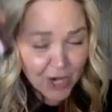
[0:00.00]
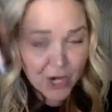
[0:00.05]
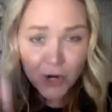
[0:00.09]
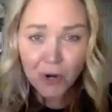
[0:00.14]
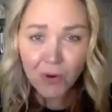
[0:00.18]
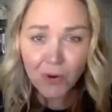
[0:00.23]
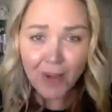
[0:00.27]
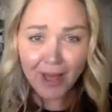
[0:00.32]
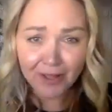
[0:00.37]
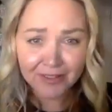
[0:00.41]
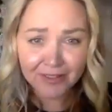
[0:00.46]

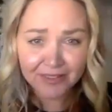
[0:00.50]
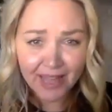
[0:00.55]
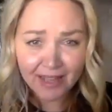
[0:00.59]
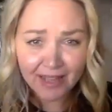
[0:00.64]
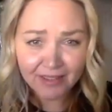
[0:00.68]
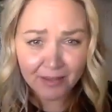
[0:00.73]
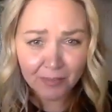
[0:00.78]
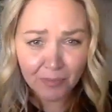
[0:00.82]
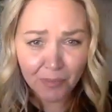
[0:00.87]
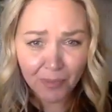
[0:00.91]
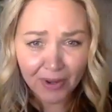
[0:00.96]
Who else
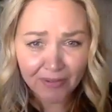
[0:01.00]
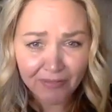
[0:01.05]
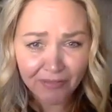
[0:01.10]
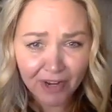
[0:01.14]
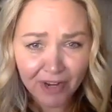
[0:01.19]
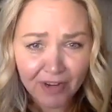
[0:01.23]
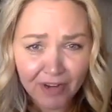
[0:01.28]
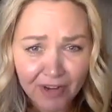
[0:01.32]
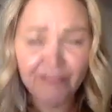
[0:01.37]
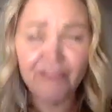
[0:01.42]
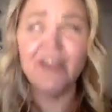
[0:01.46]
has a
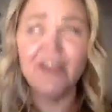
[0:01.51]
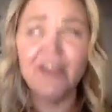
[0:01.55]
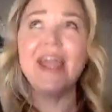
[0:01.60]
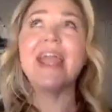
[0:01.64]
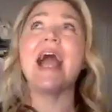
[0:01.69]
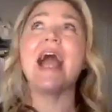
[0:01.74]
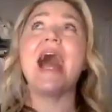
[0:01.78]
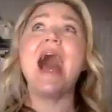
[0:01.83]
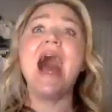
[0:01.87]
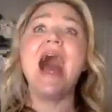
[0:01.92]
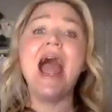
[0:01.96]
boyfriend,
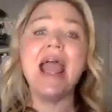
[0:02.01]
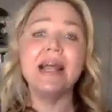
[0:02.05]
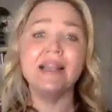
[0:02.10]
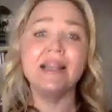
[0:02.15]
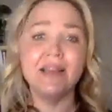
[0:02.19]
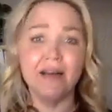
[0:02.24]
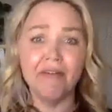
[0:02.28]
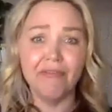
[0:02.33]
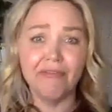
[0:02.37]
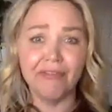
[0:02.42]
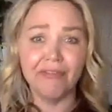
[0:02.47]
Frank? I
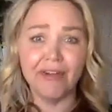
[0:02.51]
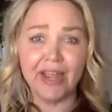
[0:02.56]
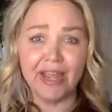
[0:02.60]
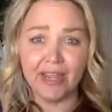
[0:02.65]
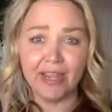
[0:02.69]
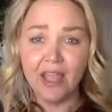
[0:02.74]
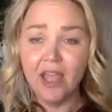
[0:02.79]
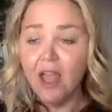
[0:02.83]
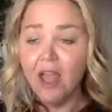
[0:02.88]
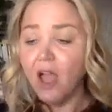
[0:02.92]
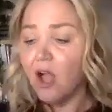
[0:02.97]
love Frank.